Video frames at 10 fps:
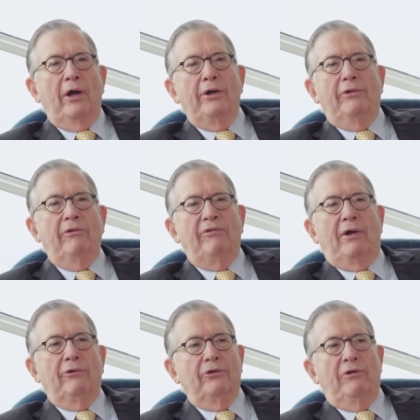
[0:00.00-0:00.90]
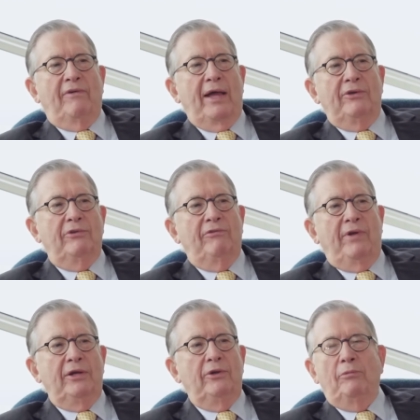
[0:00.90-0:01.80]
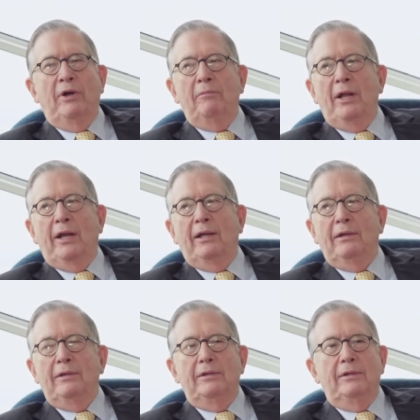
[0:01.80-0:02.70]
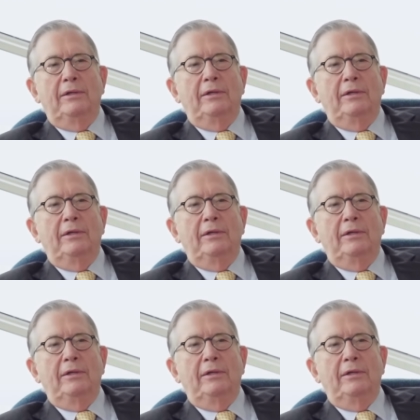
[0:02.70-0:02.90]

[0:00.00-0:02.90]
under the Federal Reserve Acts the Fed could print money. Mm-hmm.